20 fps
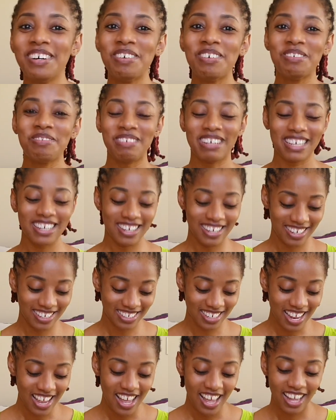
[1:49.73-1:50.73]
Oh my gosh,
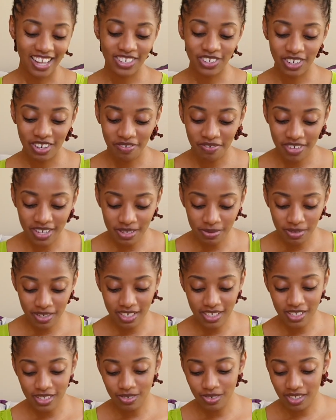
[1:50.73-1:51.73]
I joined Facebook
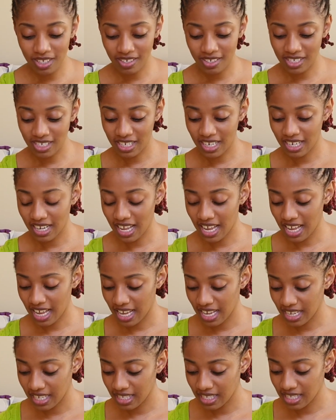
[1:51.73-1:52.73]
in
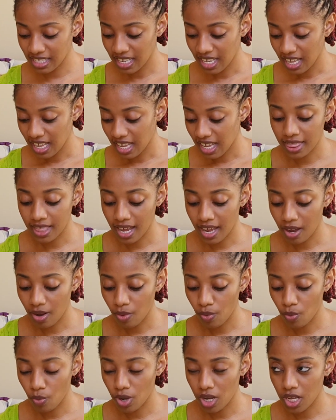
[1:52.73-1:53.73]
2008. That
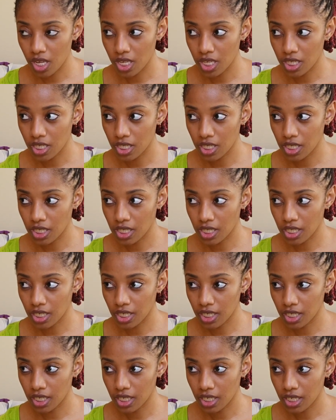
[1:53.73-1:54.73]
was
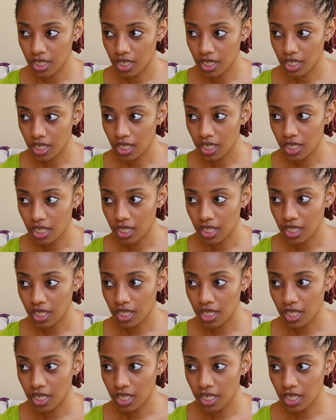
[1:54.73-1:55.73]

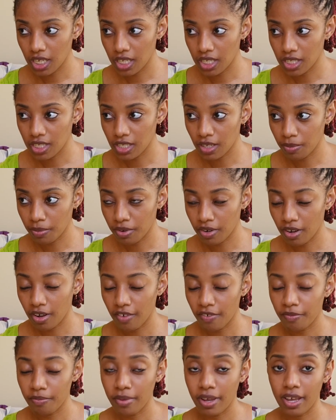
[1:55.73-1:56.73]
the summer
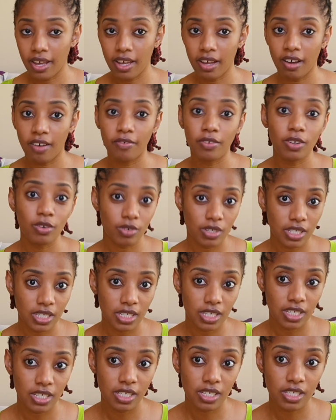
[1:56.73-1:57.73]
of lower
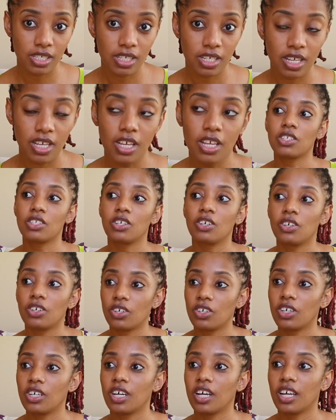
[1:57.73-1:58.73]
six.
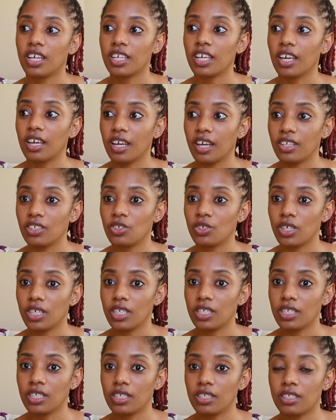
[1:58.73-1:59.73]
So yeah, I
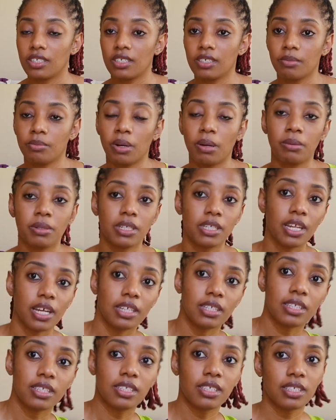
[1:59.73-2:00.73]
joined it probably
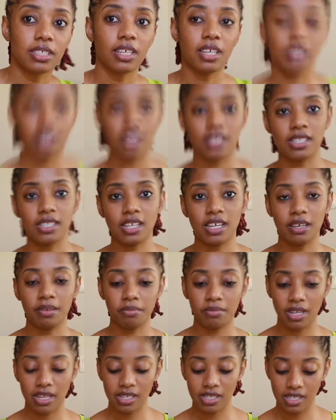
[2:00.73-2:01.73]
that
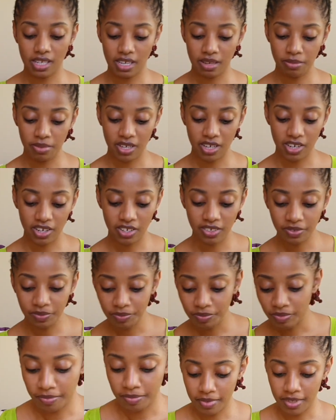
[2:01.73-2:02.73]
same year.
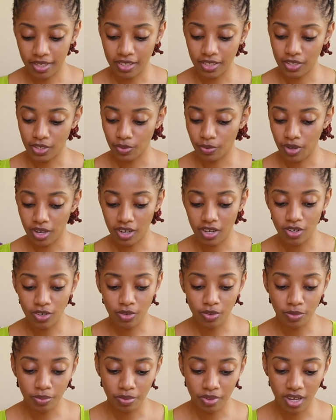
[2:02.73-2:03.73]
And so we're gonna
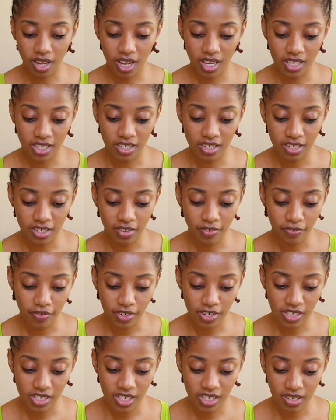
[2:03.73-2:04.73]
look on the
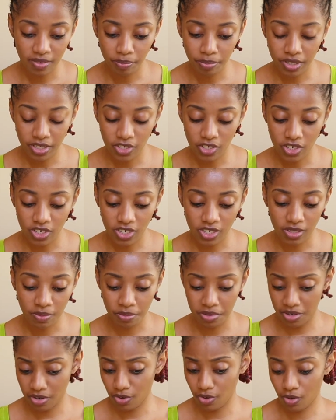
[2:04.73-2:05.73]
first set of pictures. I
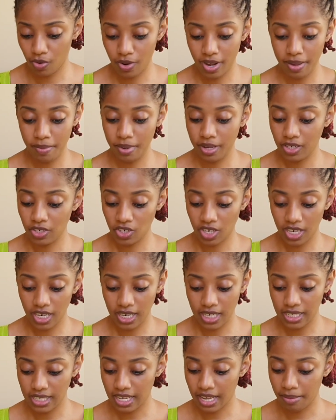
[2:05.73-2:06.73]
mean, I don't know why I'm enjoying it
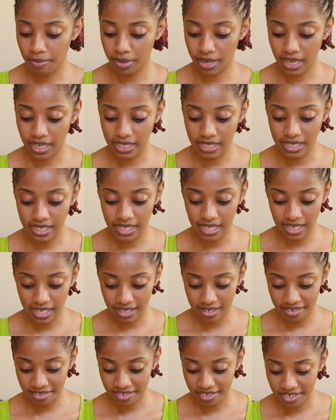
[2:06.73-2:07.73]
at the time, but I
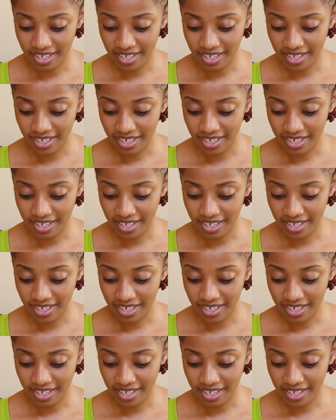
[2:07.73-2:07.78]
did.